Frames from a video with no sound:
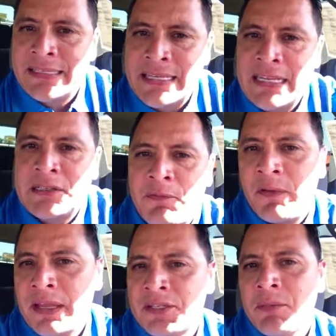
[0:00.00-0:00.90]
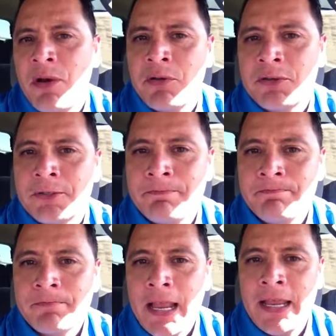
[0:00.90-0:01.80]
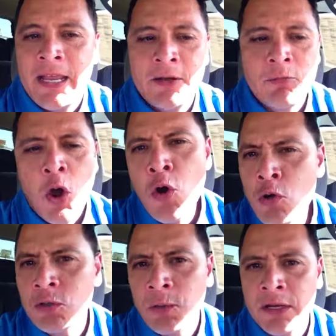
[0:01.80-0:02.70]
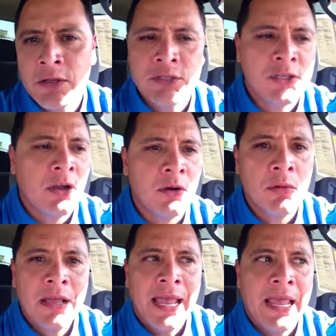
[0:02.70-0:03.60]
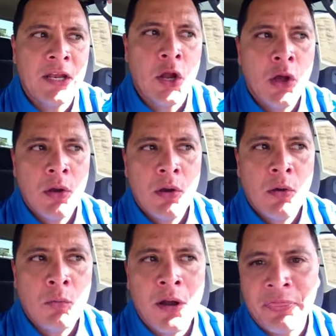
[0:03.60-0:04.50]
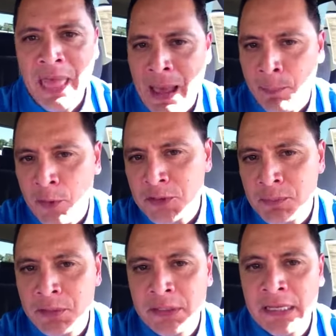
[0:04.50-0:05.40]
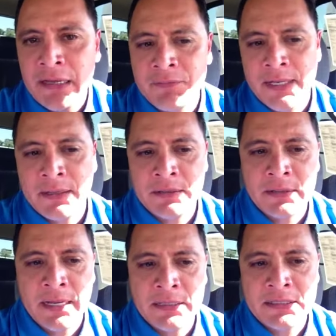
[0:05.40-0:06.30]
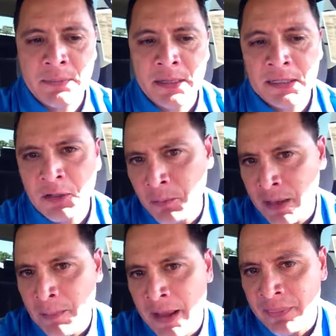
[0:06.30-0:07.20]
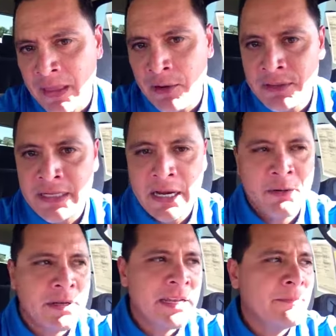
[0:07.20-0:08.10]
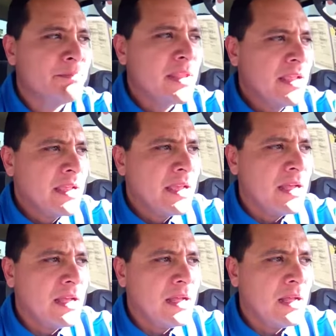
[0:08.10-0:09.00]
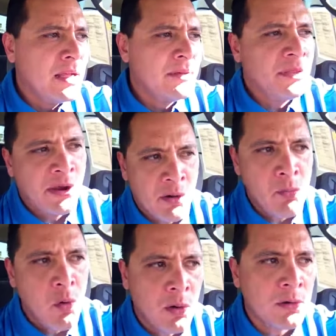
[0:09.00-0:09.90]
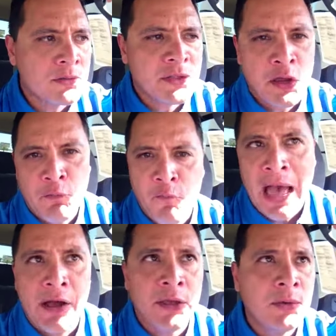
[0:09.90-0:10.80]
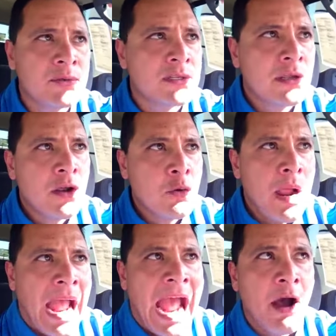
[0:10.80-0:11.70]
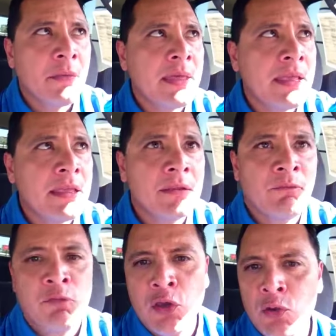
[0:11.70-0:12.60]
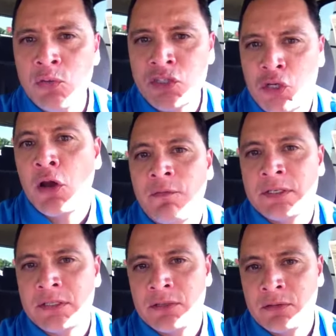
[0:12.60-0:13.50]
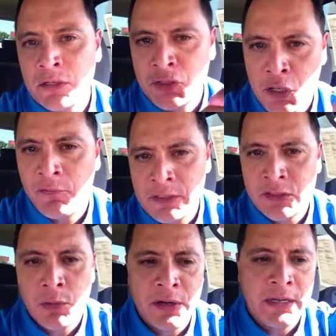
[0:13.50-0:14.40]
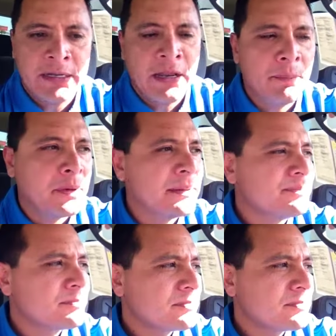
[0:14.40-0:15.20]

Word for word: the scenes of Fiesta Motors and who's running the show and what that person believes and, and something a little bit about their integrity, uh, their morals, their values, how they view service and a service oriented company.